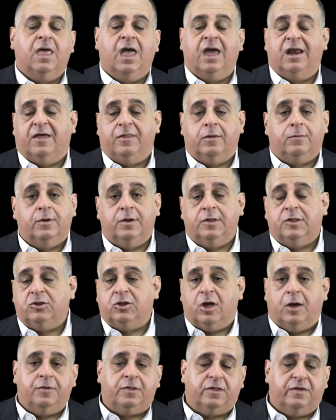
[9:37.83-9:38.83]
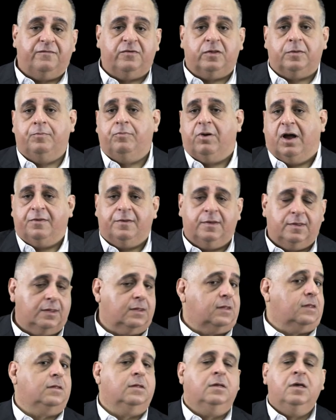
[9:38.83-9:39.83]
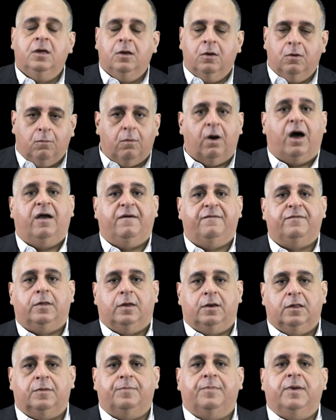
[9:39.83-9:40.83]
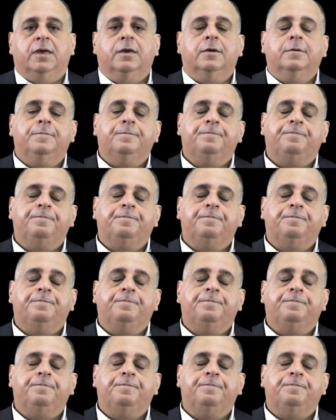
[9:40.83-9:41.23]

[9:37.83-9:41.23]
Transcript: In other words, Joseph's brother's wife, so to speak.